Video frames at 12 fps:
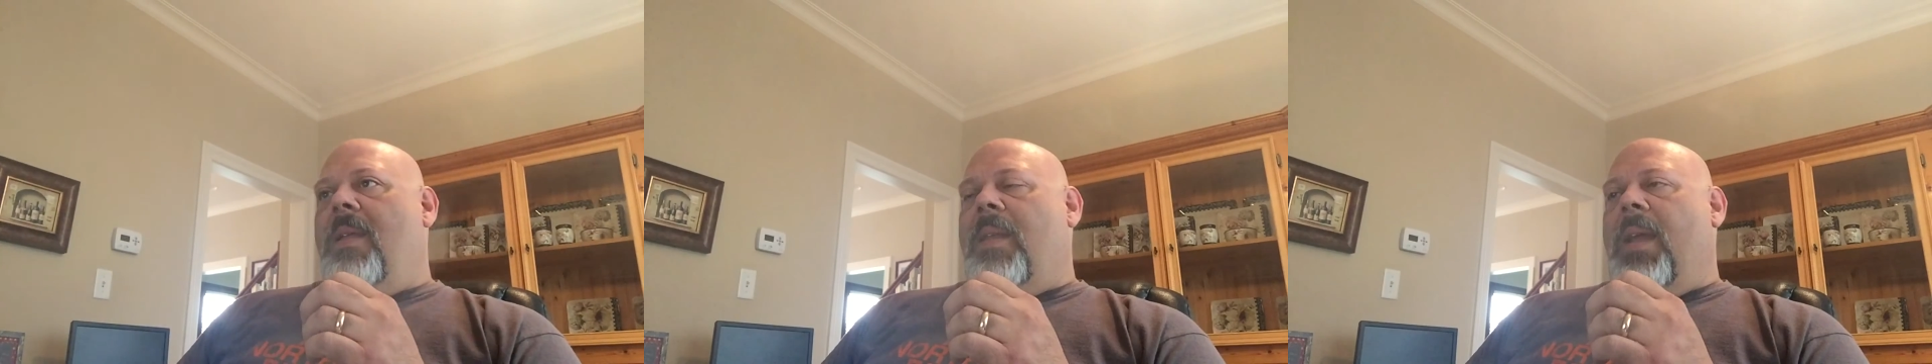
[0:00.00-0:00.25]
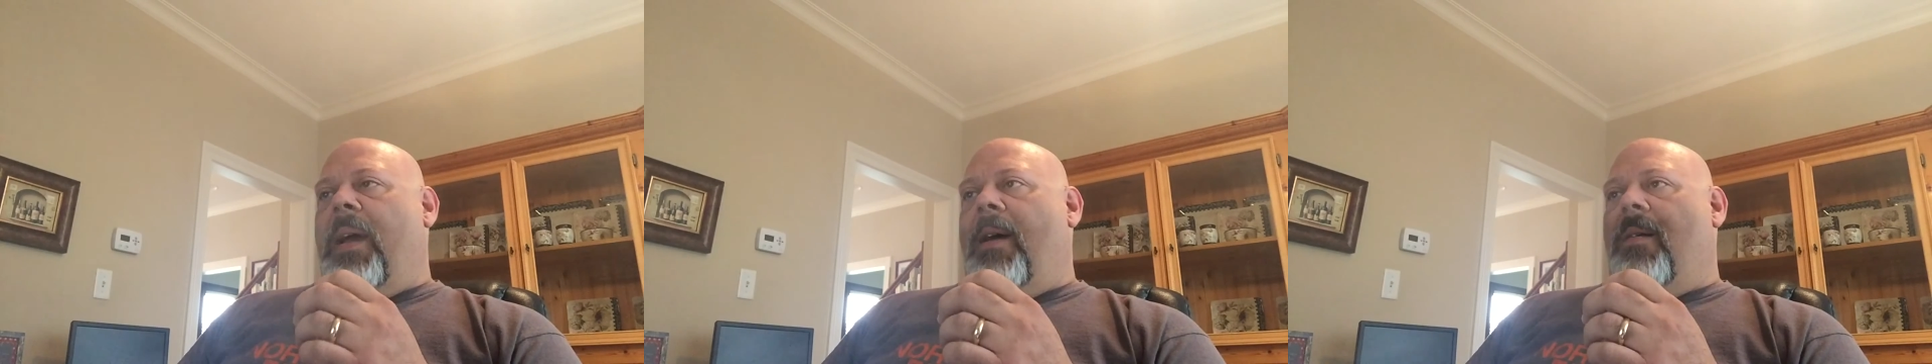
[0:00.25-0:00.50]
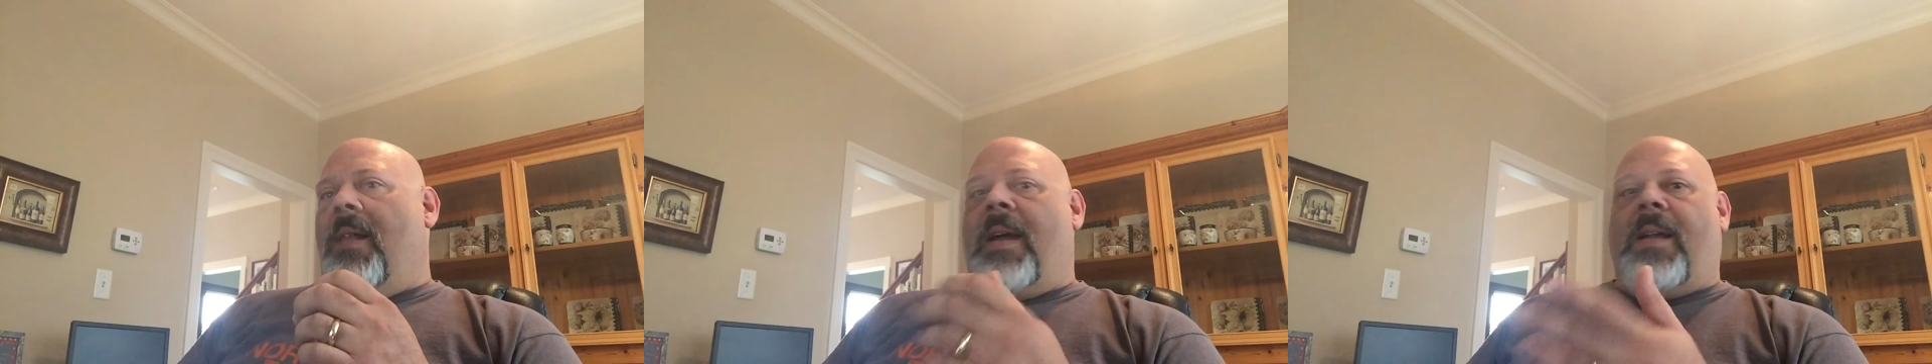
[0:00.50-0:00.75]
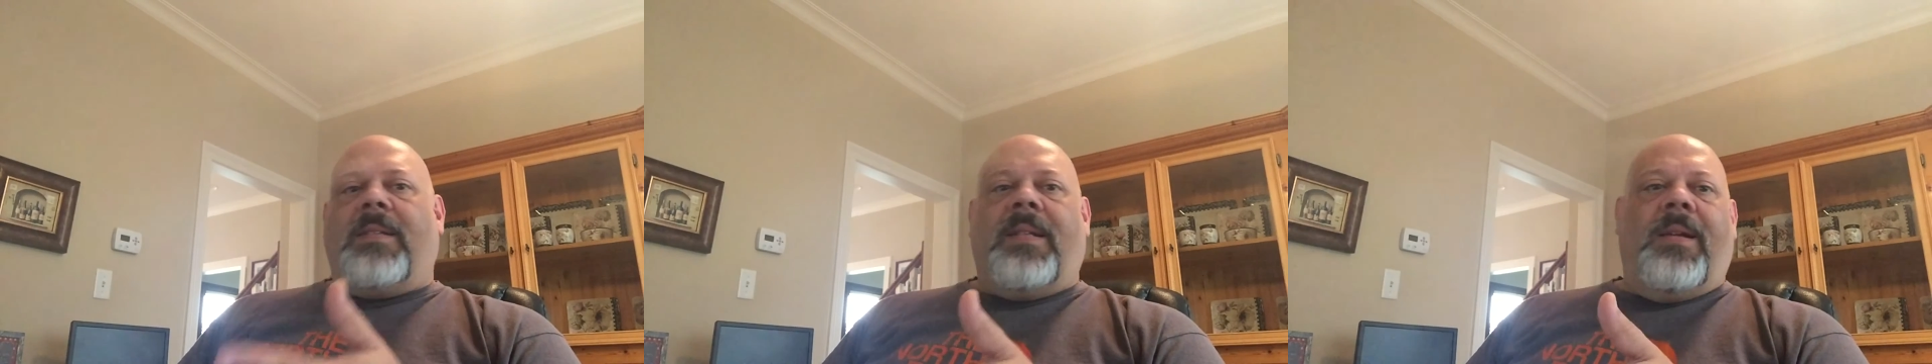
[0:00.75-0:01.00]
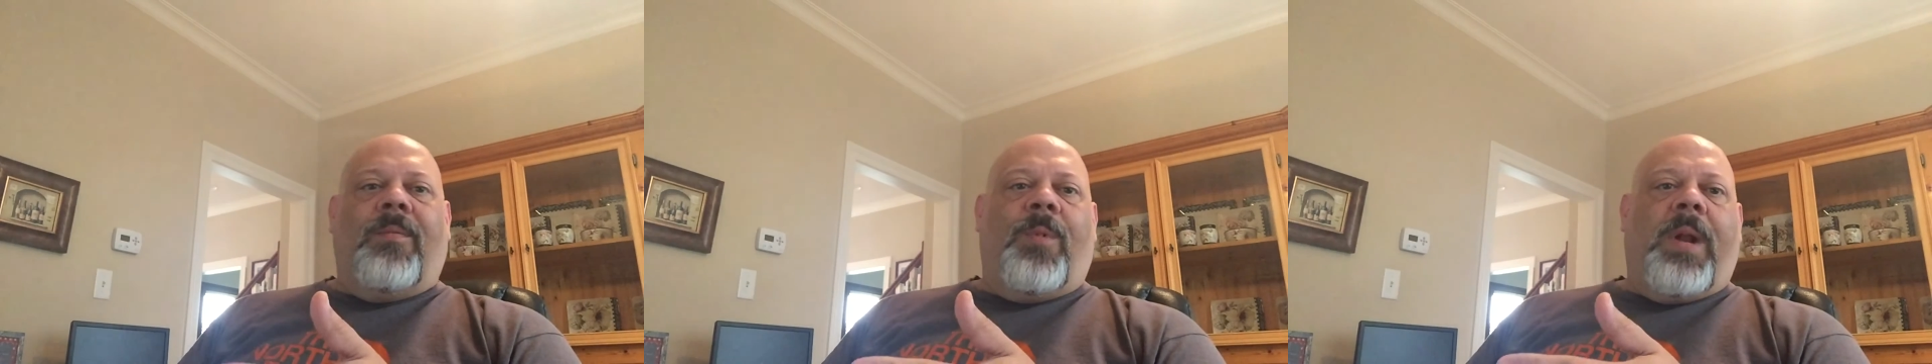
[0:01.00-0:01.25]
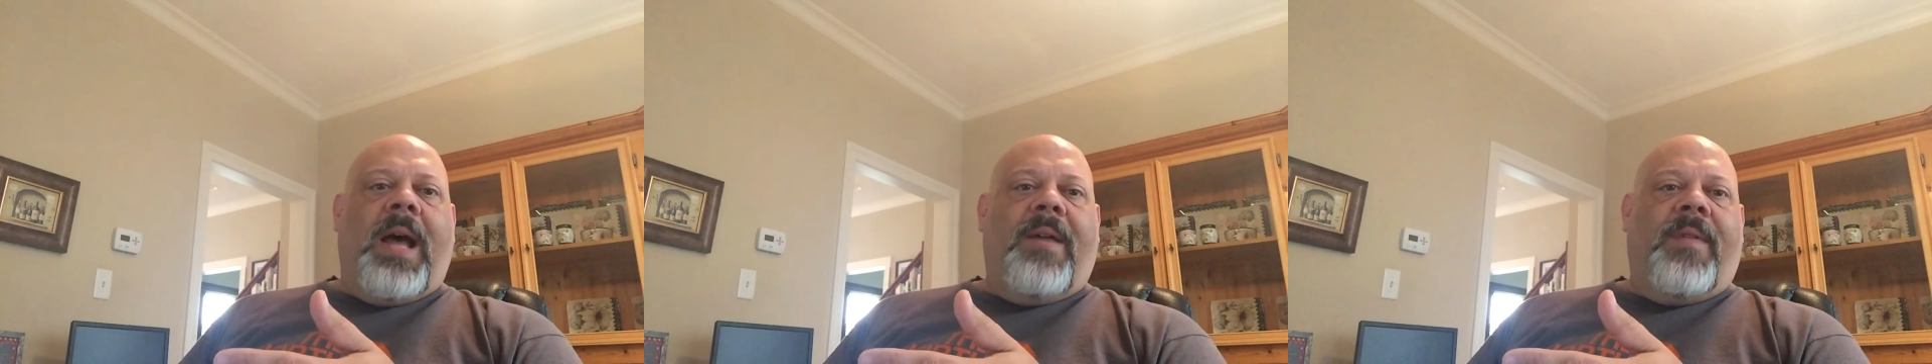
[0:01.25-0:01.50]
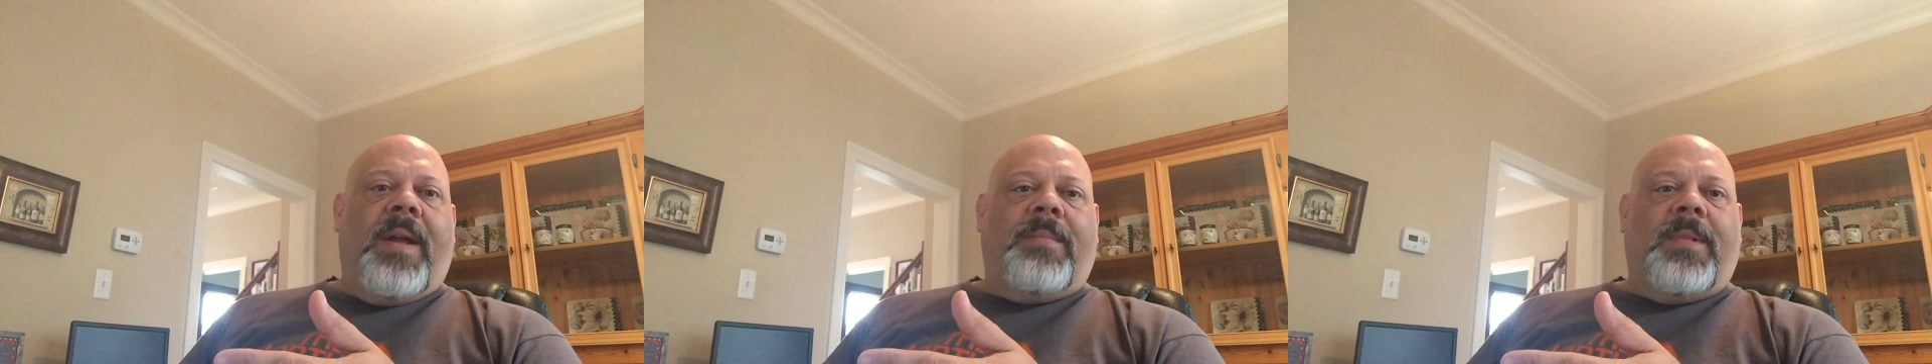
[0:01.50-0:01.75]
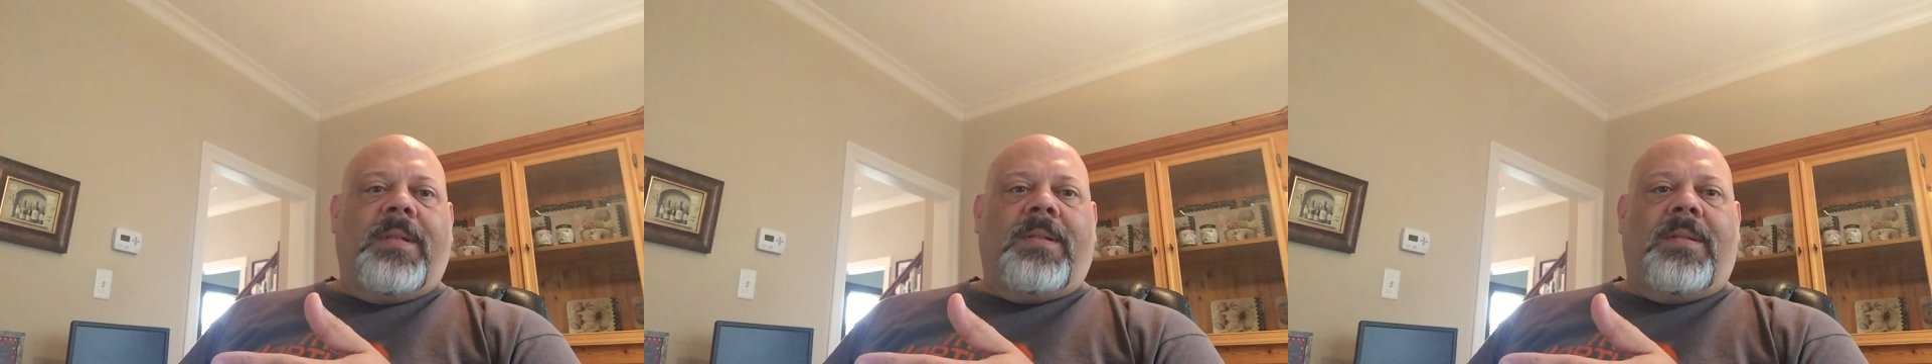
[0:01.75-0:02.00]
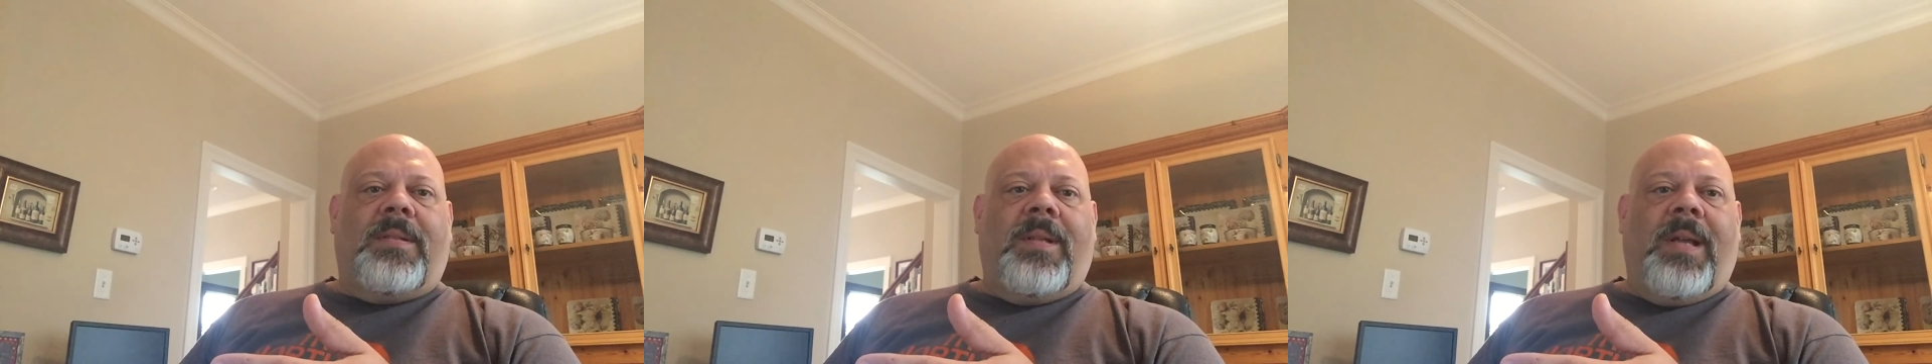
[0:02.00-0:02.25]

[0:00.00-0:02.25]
Now, like I said, would I vape this